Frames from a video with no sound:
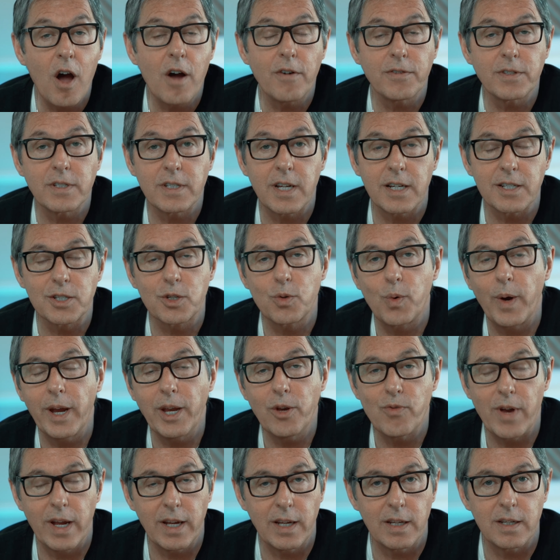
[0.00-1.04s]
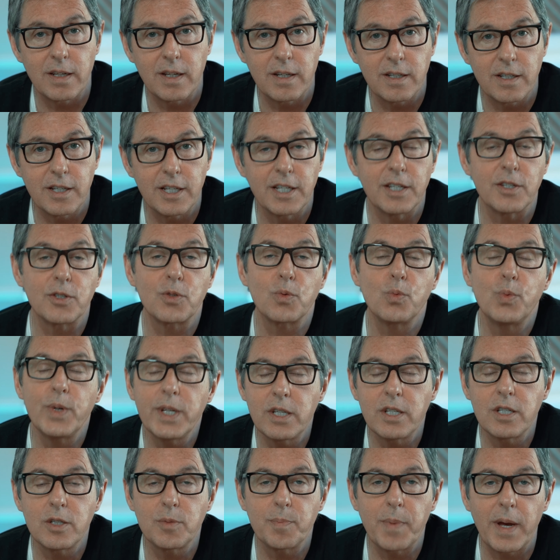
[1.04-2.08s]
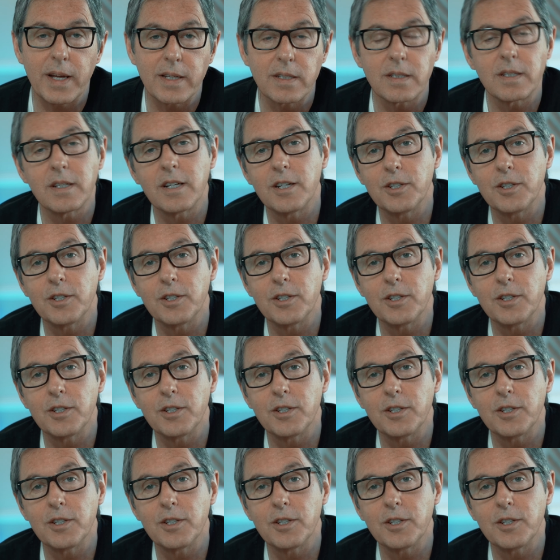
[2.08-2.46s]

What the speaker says: often asked quite regular is which is best,